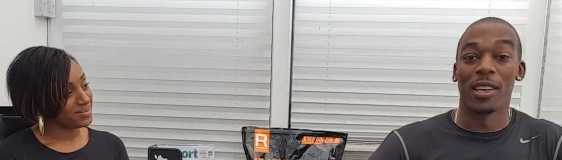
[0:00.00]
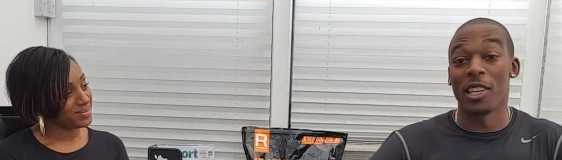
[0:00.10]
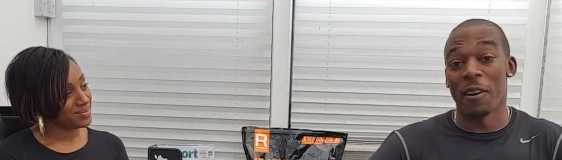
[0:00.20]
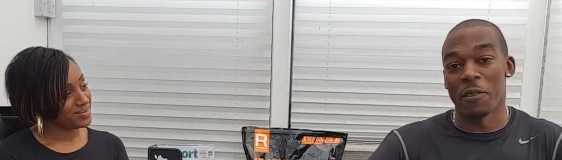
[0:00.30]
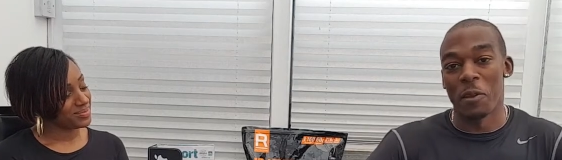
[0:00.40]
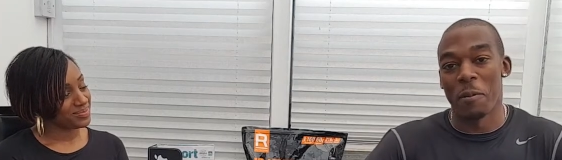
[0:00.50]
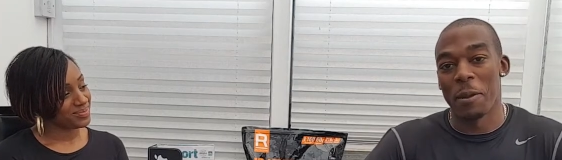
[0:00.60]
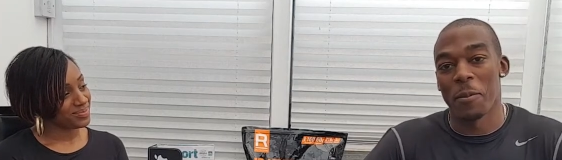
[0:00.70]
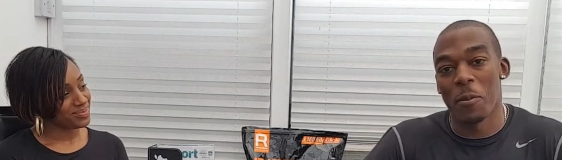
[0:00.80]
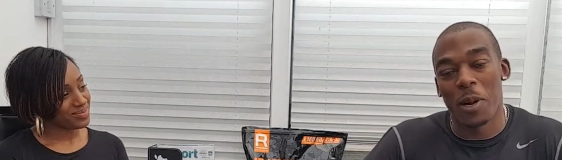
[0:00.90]
Speaker 1: Good afternoon,
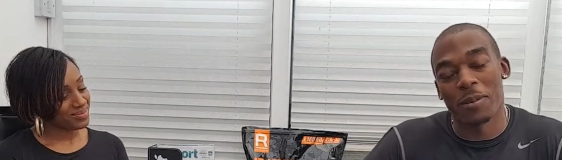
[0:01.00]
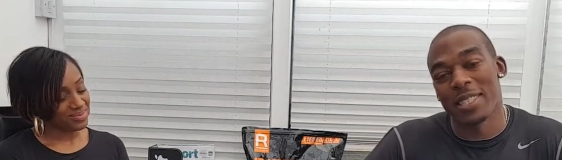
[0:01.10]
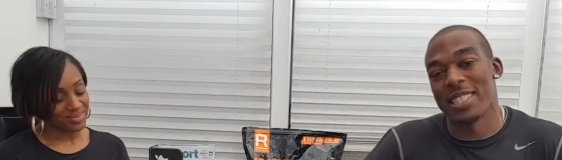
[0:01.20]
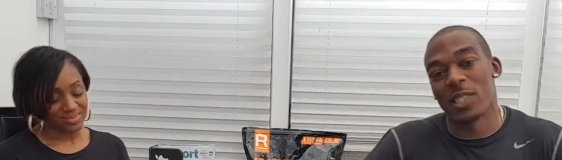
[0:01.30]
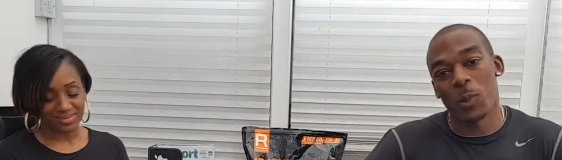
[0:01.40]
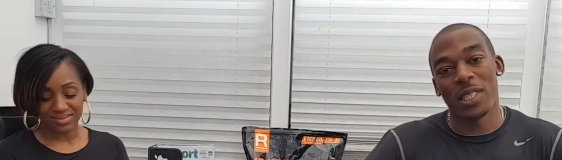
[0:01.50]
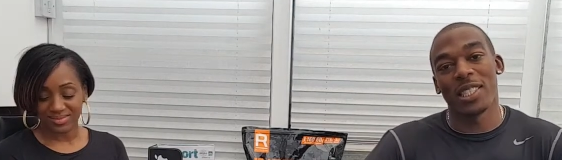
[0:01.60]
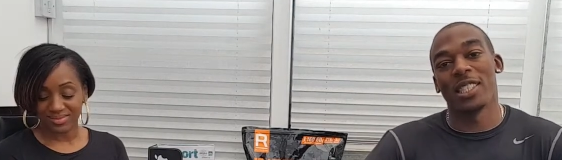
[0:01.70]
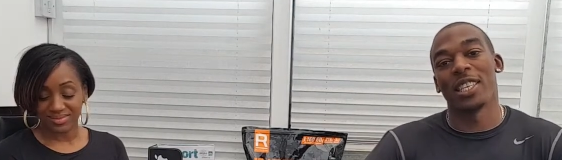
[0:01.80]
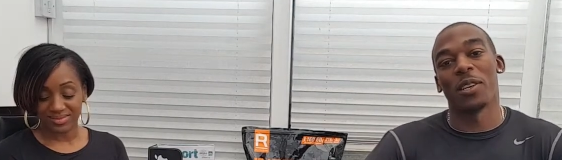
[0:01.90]
people. Welcome to the Sweet
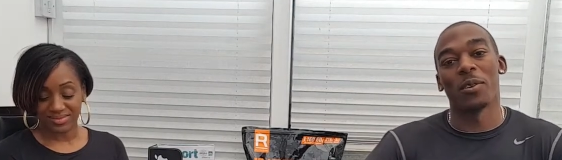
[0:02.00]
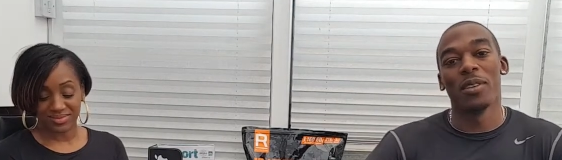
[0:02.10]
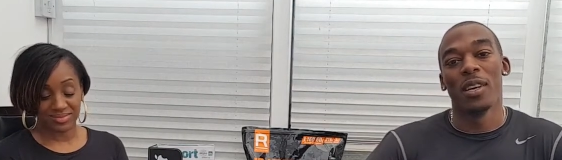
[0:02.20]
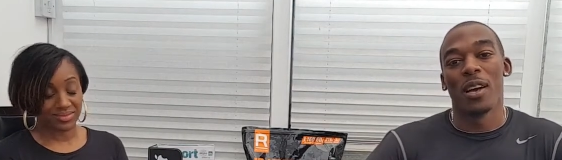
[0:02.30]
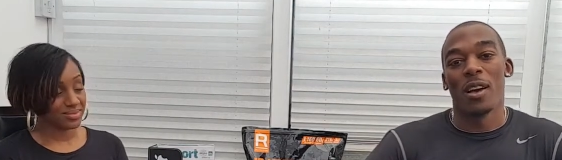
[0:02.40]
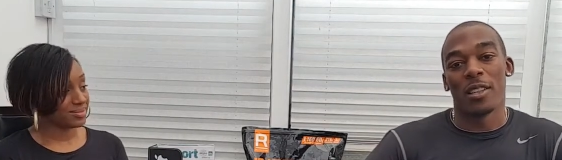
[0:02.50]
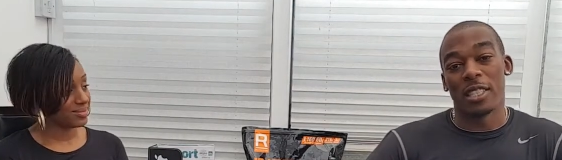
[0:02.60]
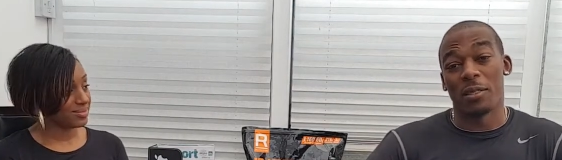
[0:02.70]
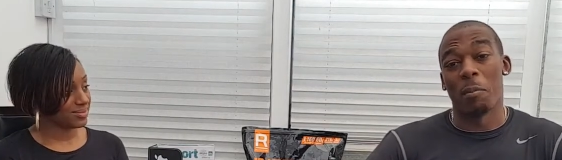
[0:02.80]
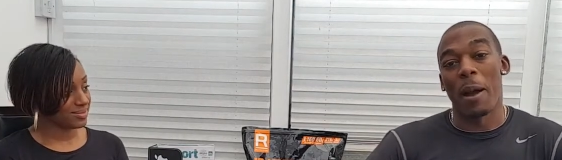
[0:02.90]
G channel.
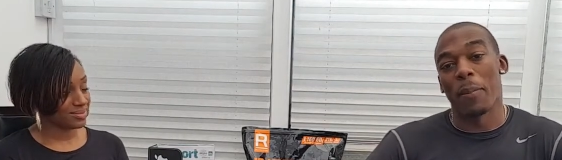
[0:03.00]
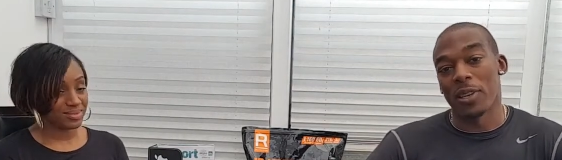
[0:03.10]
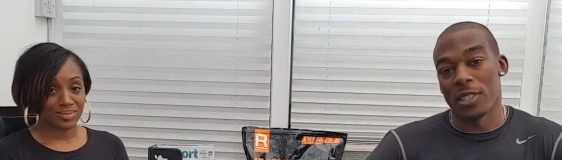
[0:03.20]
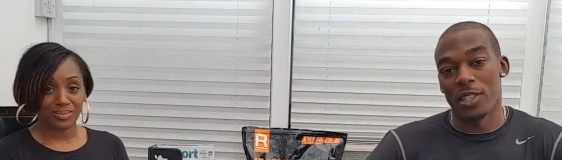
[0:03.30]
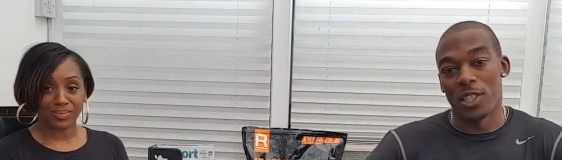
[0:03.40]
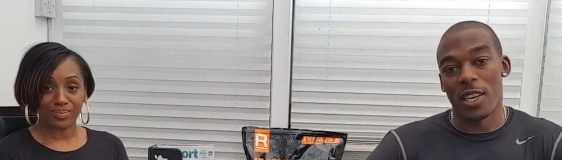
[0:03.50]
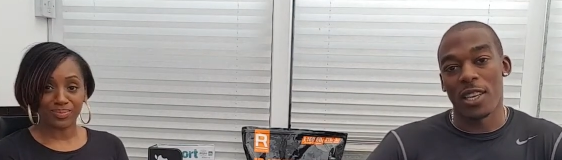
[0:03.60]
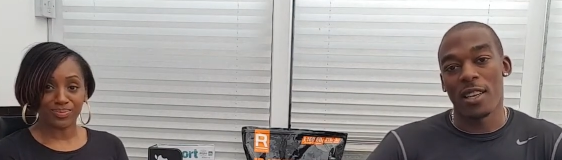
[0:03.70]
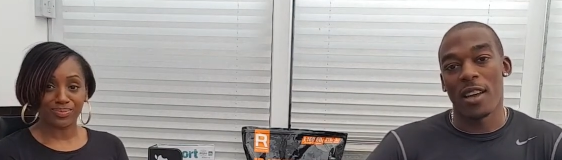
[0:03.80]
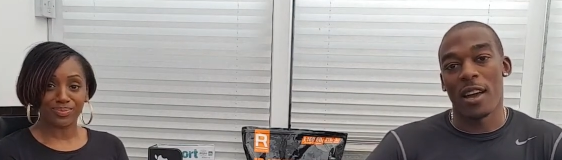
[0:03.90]
This is my boxing
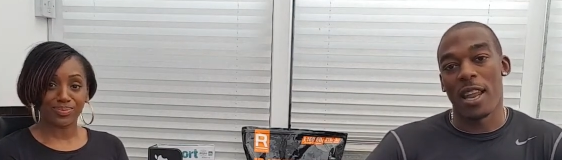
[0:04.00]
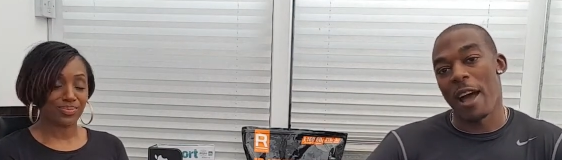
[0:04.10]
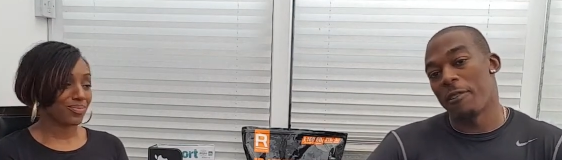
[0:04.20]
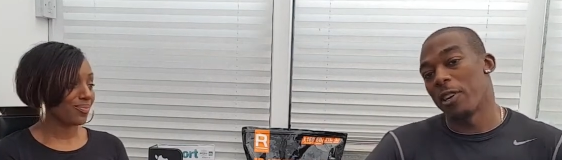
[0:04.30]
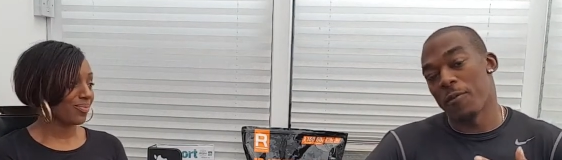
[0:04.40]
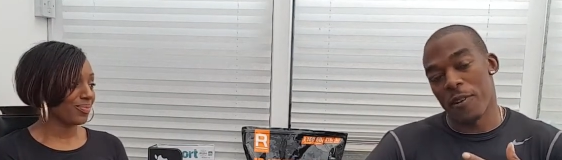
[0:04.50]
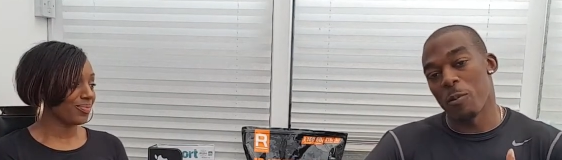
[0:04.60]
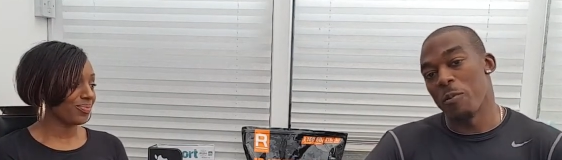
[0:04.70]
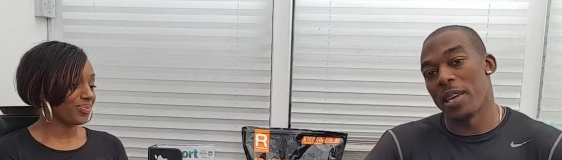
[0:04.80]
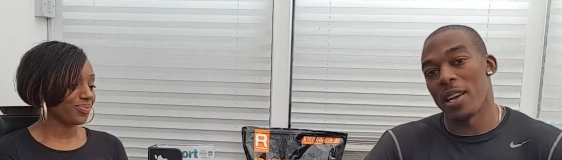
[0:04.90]
journey, and I have a good friend
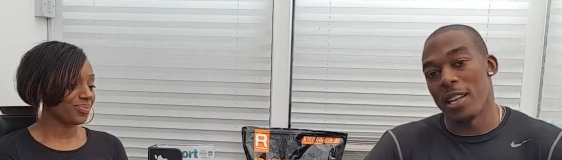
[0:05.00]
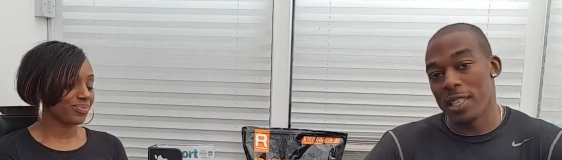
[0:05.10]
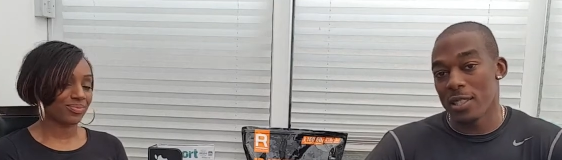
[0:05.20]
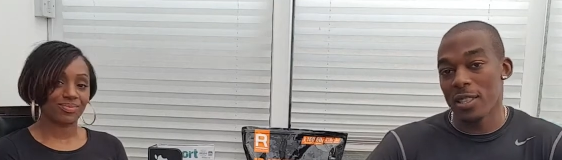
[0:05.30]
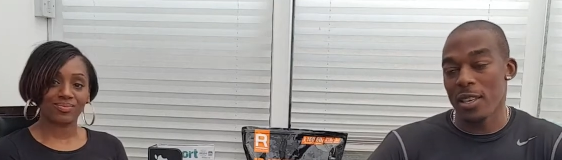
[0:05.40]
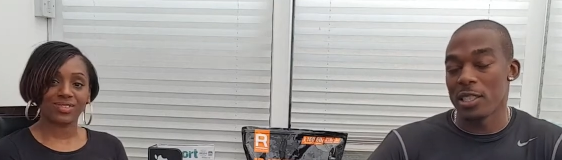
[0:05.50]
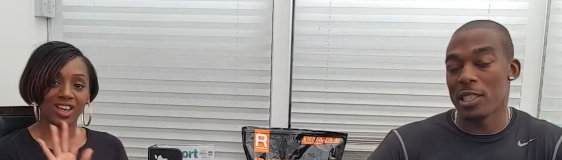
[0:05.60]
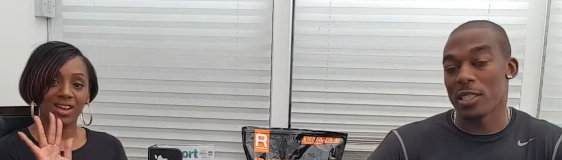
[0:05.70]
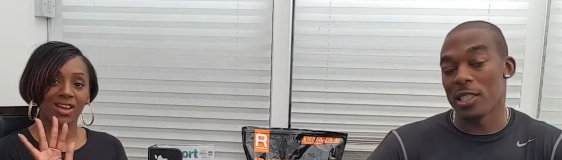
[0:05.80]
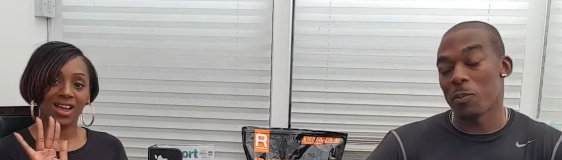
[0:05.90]
with me, Elisa, and
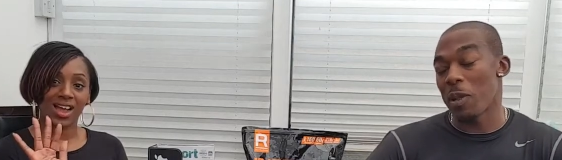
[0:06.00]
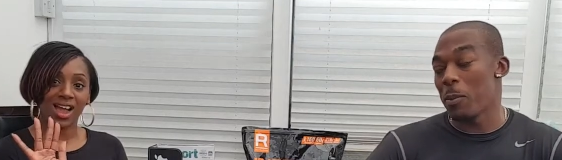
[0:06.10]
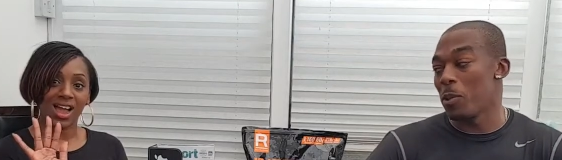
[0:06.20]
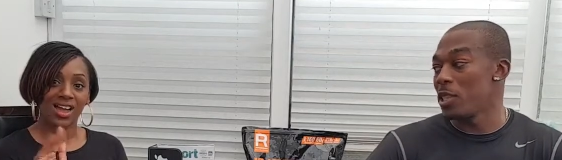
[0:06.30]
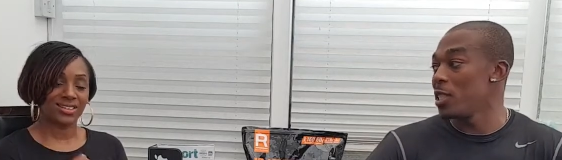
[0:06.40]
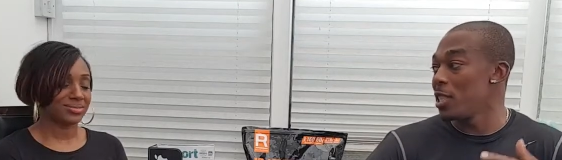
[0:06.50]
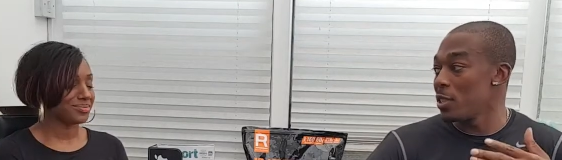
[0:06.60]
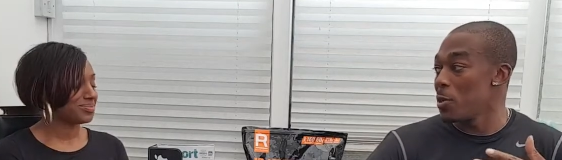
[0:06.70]
she's going to explain what she's